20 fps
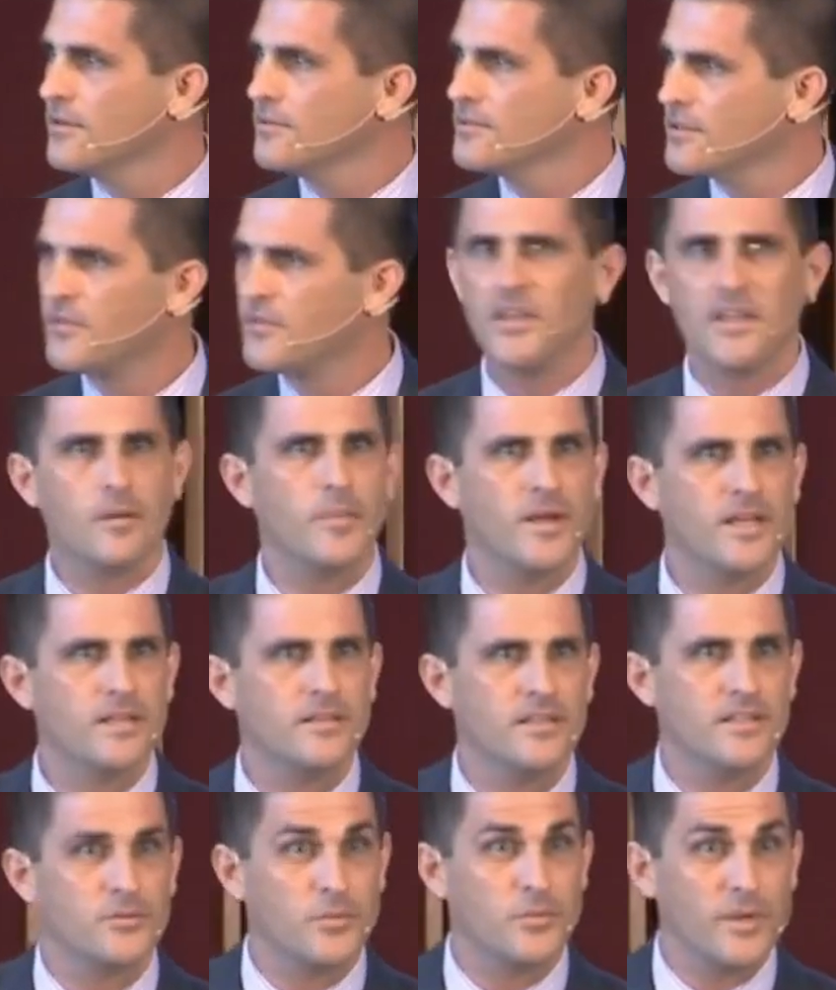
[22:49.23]
So think about
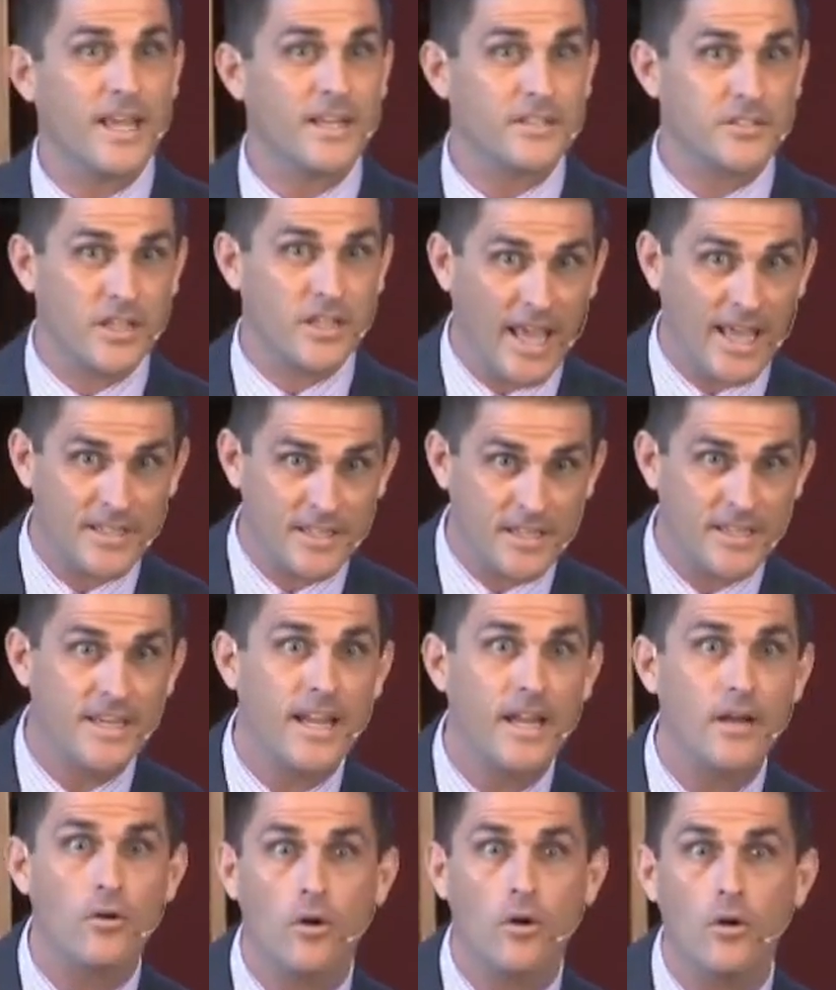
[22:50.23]
this. We actually had to
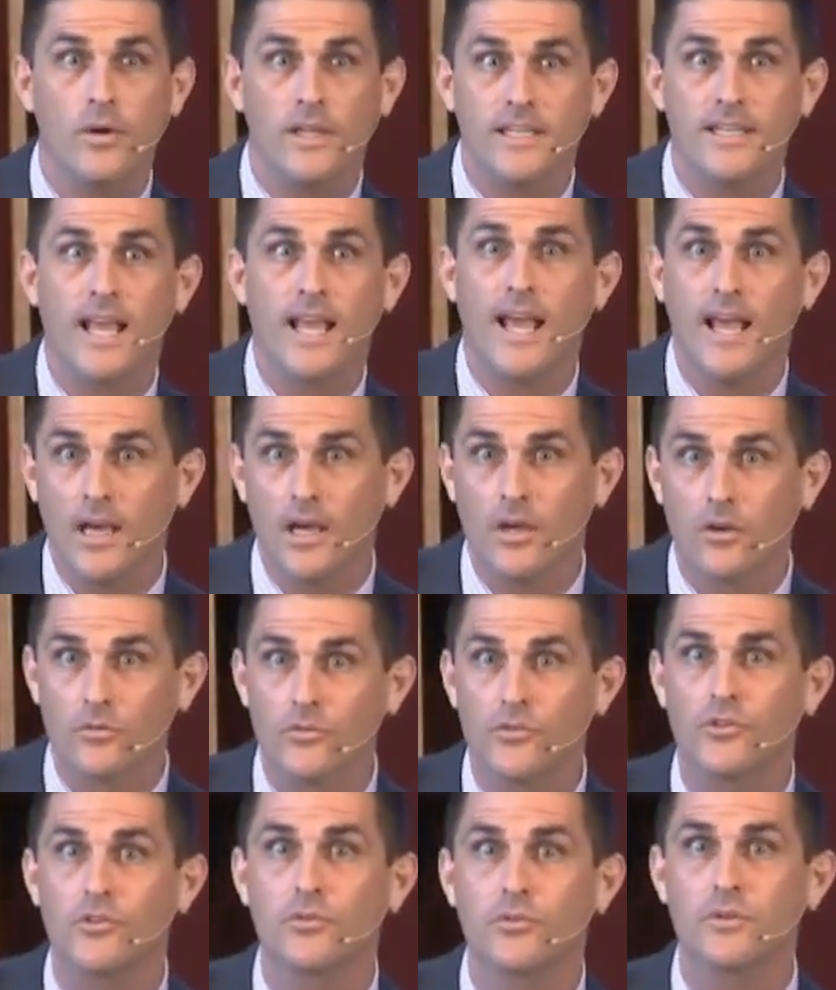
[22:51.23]
narrow it
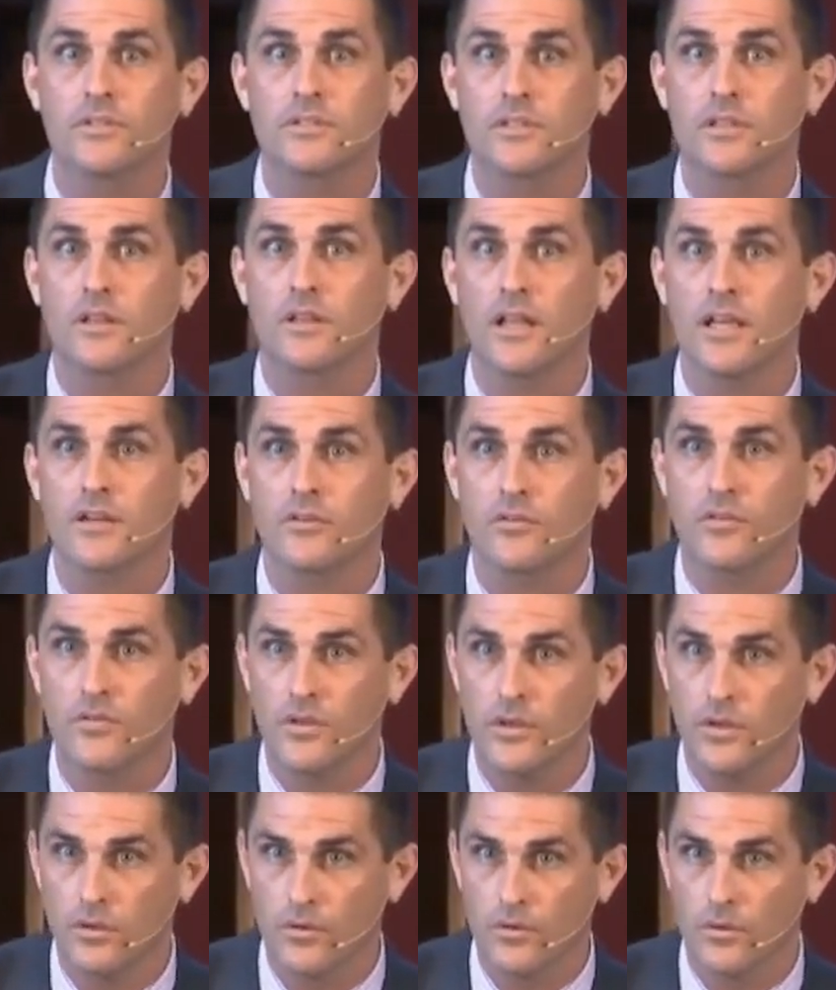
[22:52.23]
down to a select
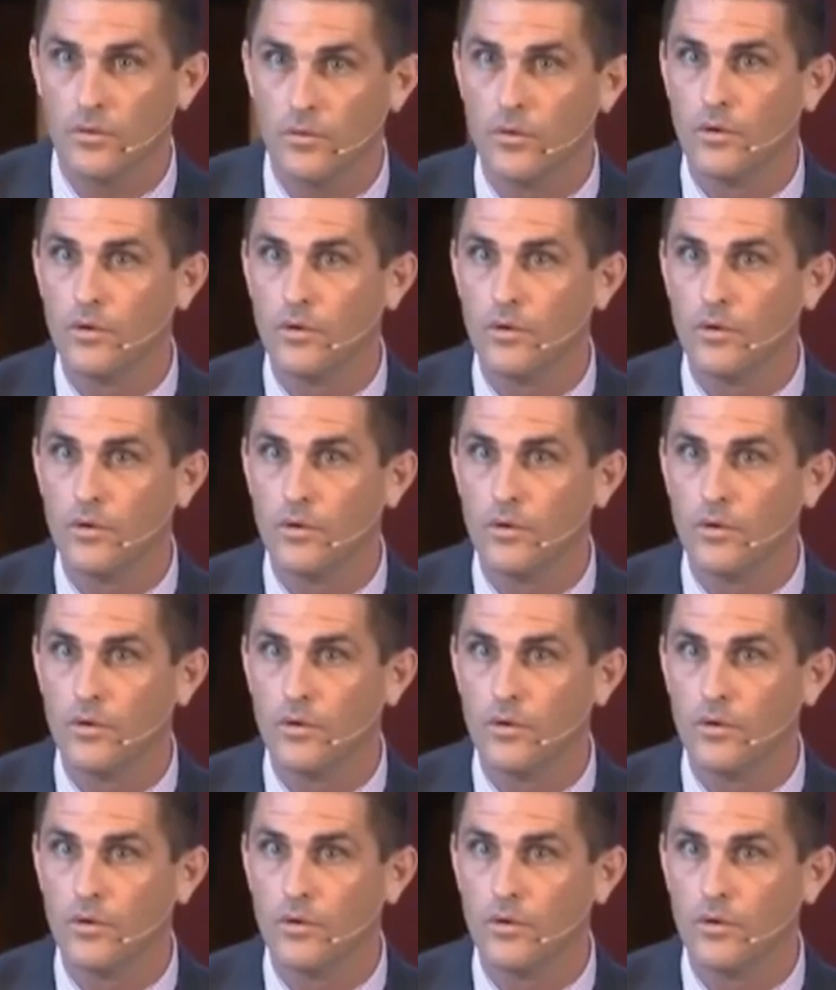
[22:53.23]
few.